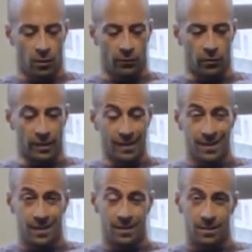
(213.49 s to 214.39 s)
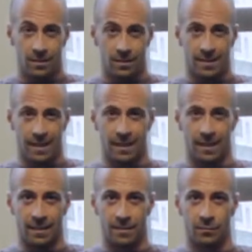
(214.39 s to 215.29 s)
For years,
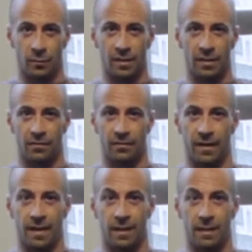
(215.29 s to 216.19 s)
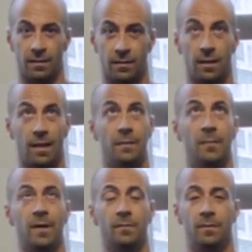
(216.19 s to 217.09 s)
decades, we've had the light
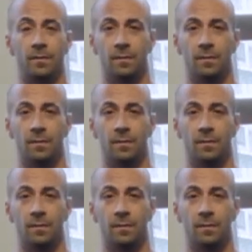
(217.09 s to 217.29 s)
bulb,